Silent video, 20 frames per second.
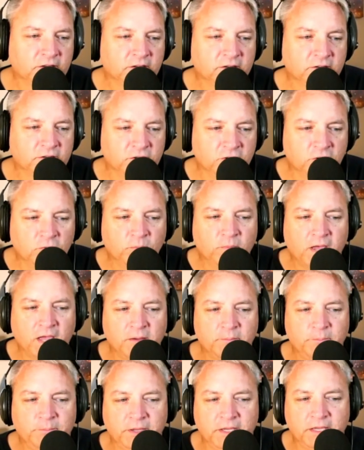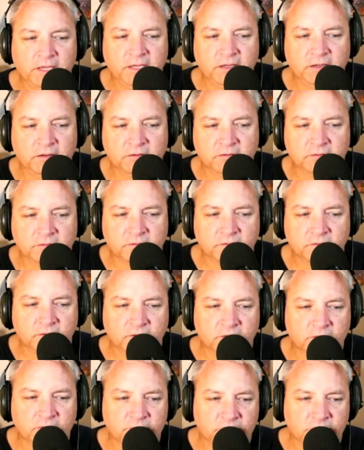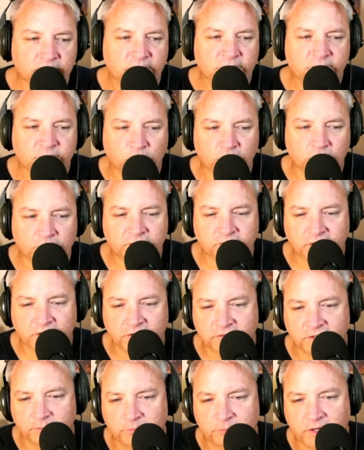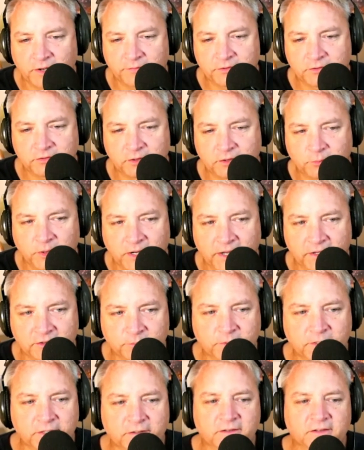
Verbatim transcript: You may be, this is sort of Celestine prophecy-wise, but